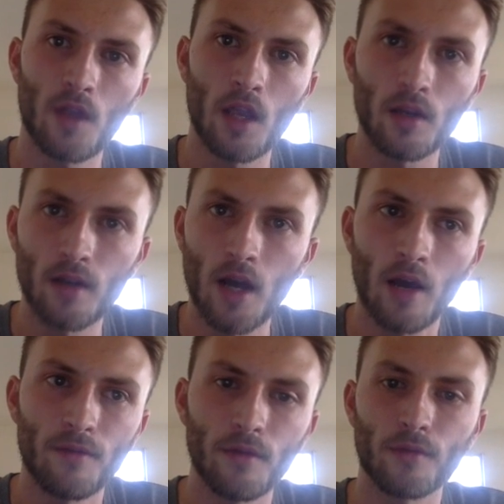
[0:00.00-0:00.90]
and
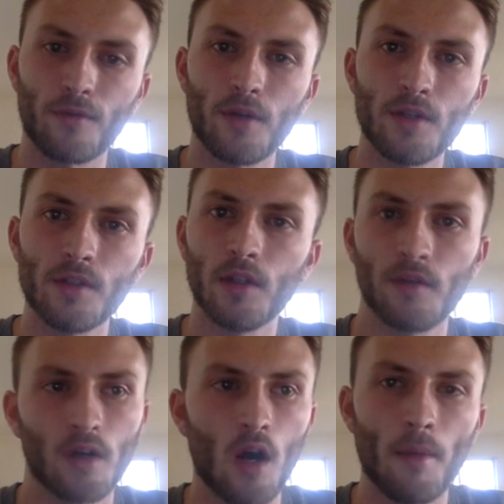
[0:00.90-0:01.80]
feel free to leave a
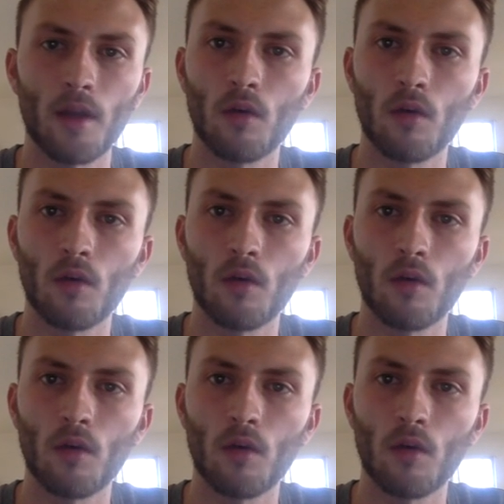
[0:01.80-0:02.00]
comment